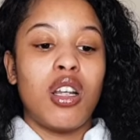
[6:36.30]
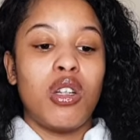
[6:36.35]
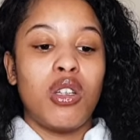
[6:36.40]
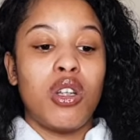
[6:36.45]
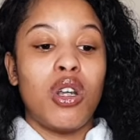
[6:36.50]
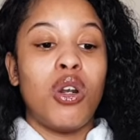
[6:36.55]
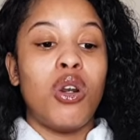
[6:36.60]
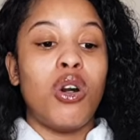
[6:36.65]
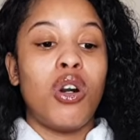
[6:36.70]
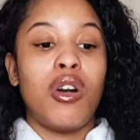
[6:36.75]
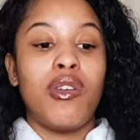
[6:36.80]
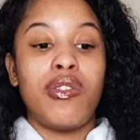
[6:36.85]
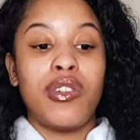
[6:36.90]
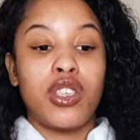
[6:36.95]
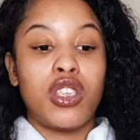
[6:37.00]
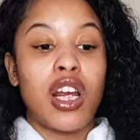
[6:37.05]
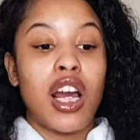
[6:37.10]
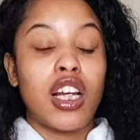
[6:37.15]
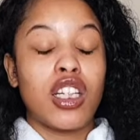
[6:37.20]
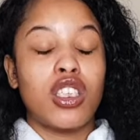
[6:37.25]
the law of
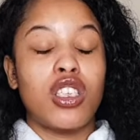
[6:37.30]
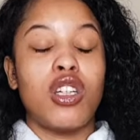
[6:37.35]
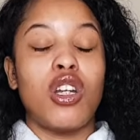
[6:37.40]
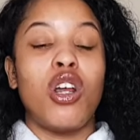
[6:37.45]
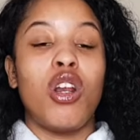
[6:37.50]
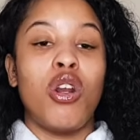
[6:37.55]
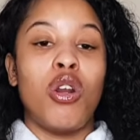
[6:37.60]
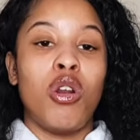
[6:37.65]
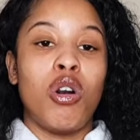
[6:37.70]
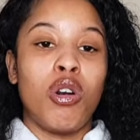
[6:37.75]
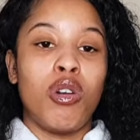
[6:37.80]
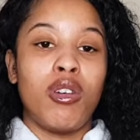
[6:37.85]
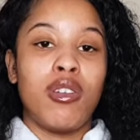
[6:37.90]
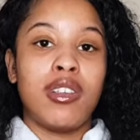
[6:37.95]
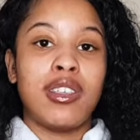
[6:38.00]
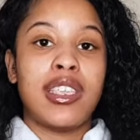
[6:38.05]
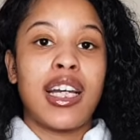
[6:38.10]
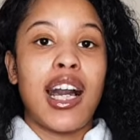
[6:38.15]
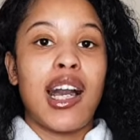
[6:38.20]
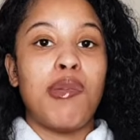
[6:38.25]
attraction a long
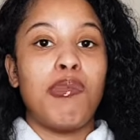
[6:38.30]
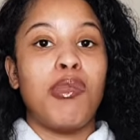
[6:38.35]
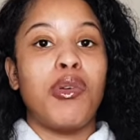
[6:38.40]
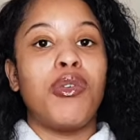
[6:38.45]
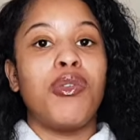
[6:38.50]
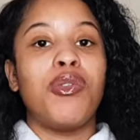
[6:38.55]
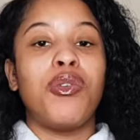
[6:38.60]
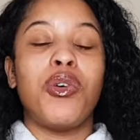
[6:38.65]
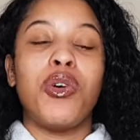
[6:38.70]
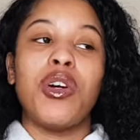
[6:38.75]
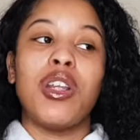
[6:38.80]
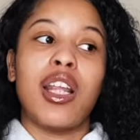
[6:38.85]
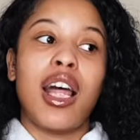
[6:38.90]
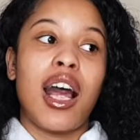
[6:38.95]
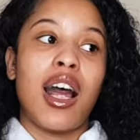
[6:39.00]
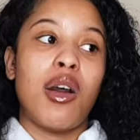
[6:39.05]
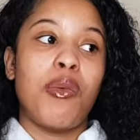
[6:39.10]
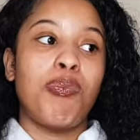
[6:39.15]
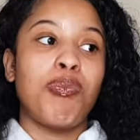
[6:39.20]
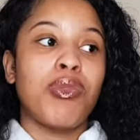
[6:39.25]
time before
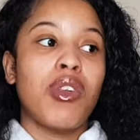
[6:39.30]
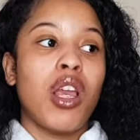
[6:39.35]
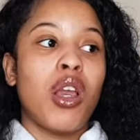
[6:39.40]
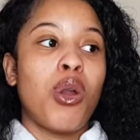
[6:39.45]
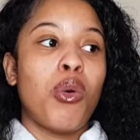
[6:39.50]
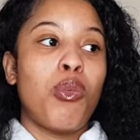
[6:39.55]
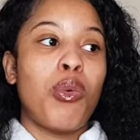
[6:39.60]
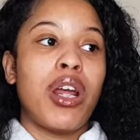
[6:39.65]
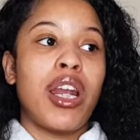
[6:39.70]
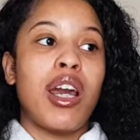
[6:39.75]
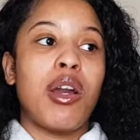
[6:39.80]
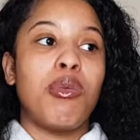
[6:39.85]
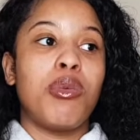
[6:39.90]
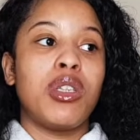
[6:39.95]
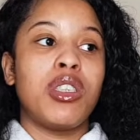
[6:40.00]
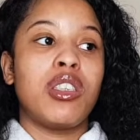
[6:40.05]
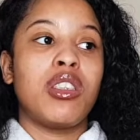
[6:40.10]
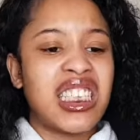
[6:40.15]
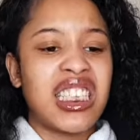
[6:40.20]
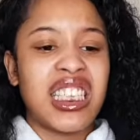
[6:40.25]
that, when I
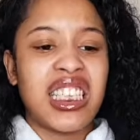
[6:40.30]
was